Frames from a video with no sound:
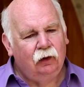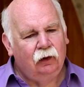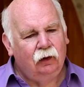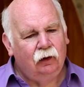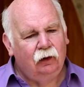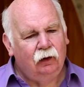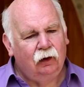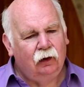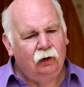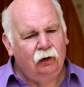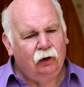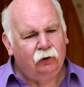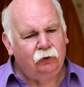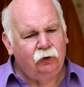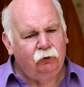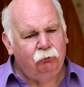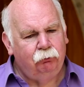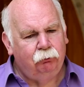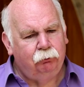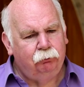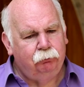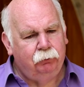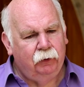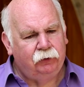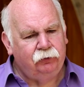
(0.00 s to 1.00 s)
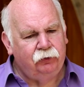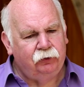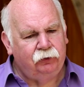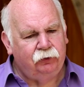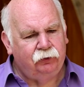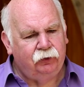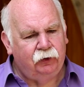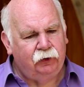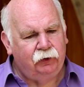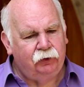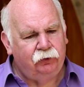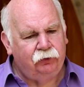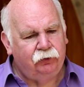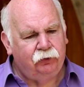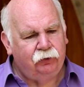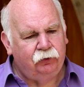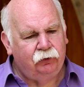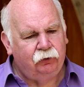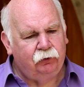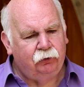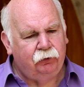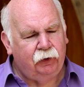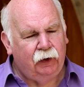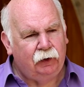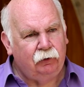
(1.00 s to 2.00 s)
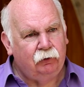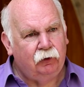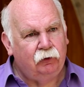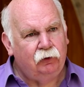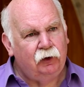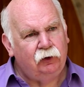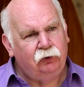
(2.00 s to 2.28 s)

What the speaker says: A lot of businesses think that